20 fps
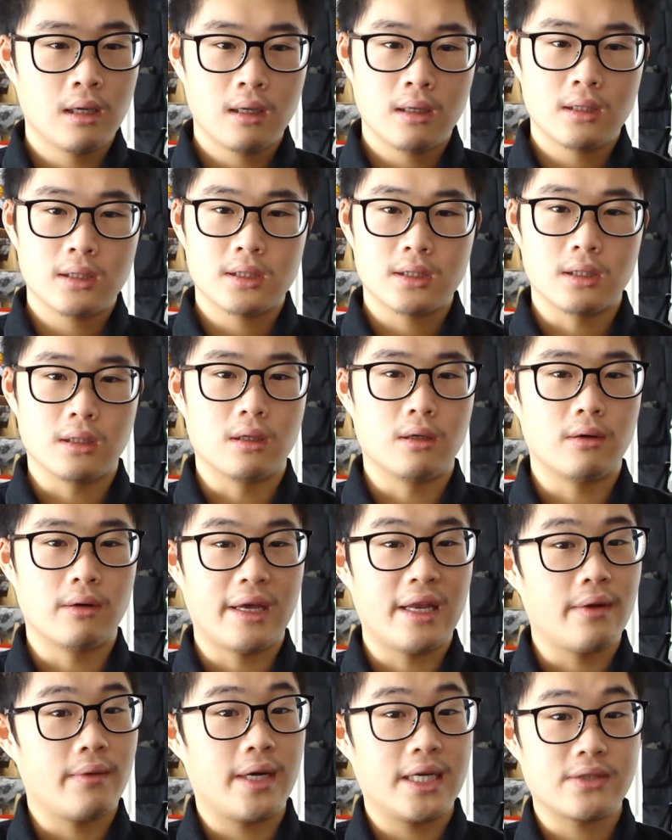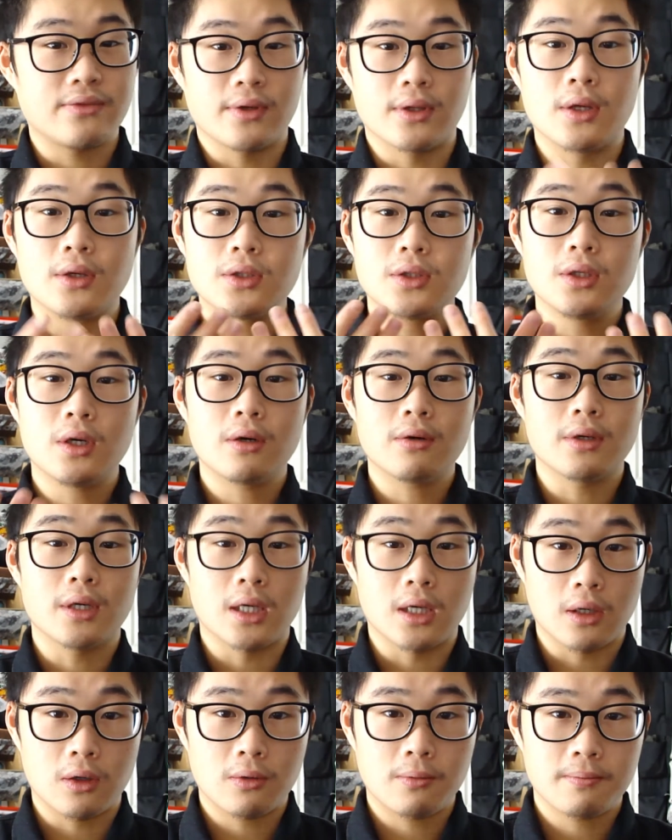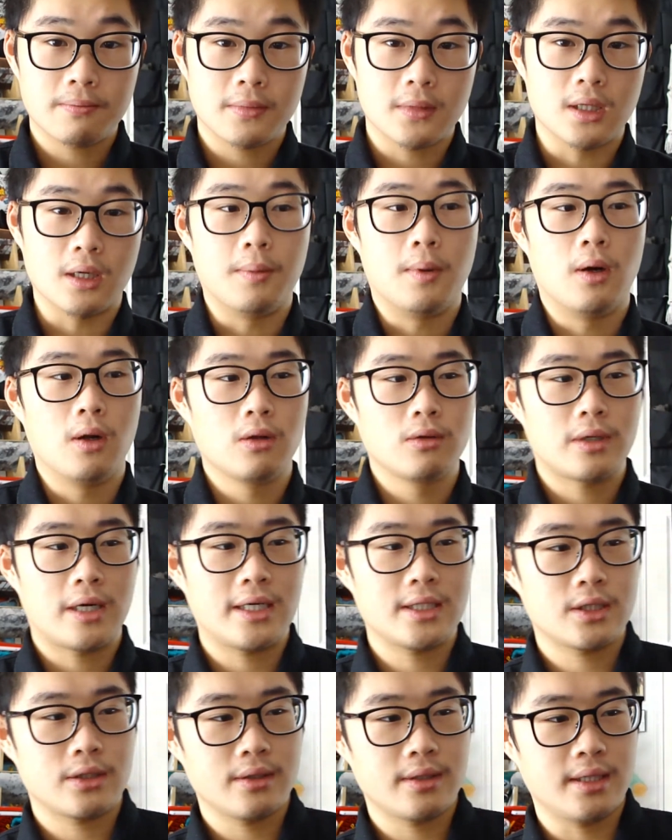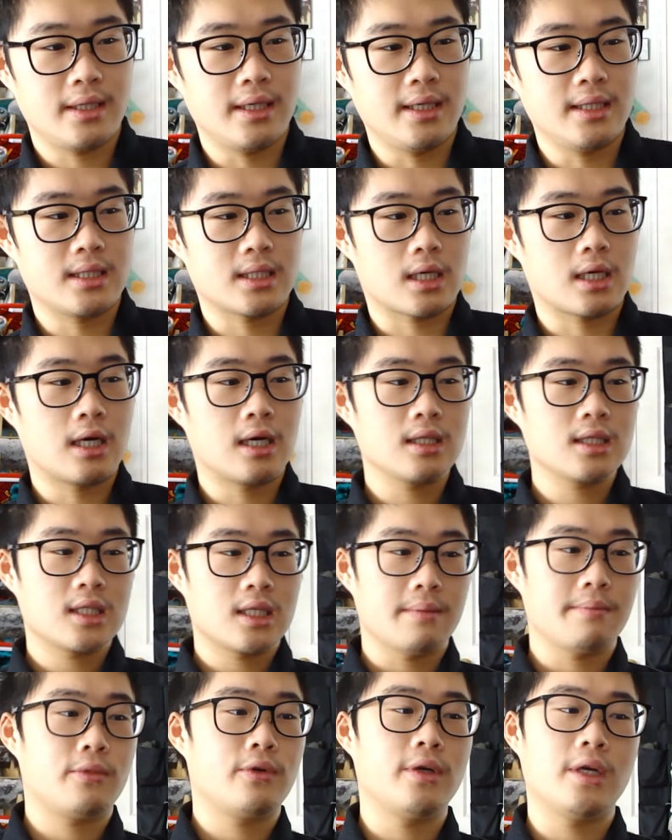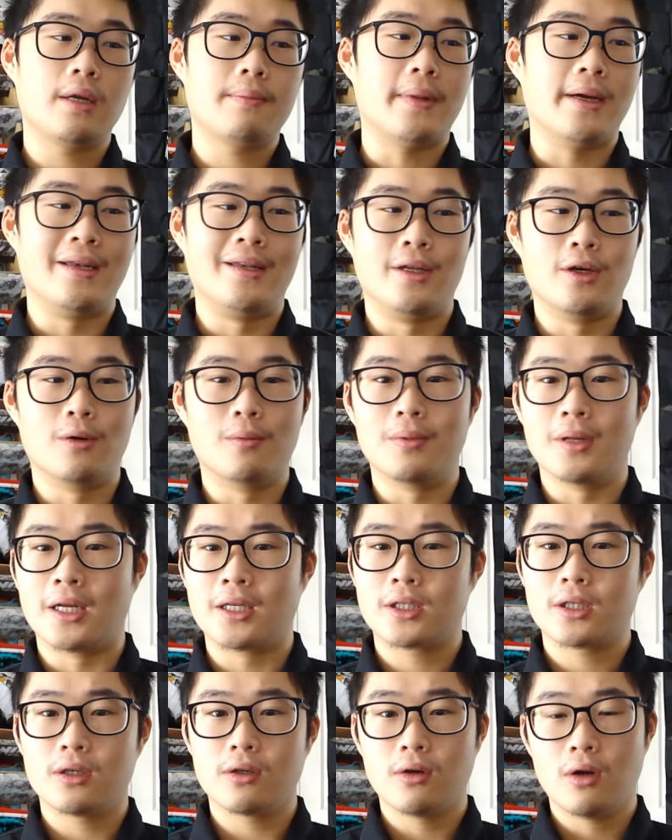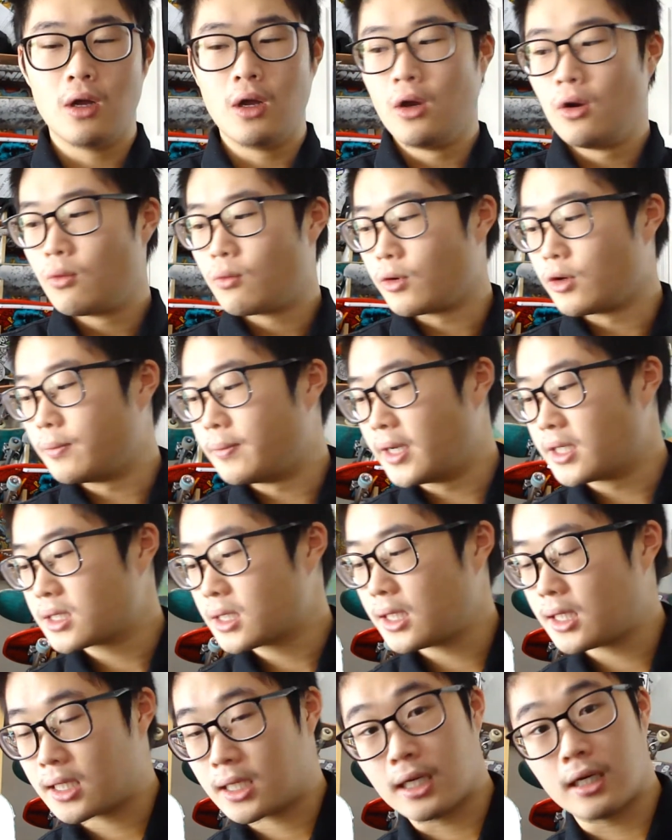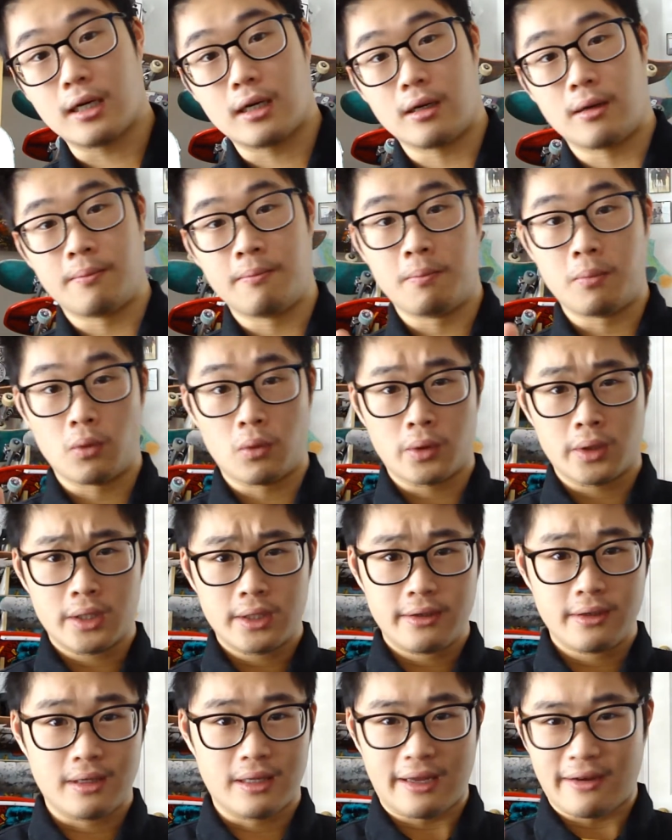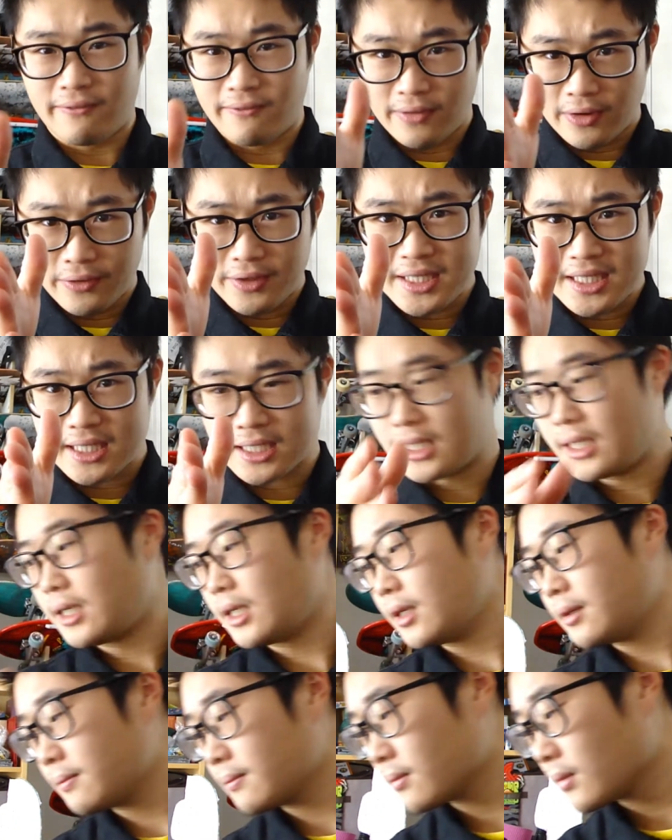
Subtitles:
So anyways, for those who don't know, the Polarizer, it's a concept created by Neil Blender, where you basically cut a board, like very skinny,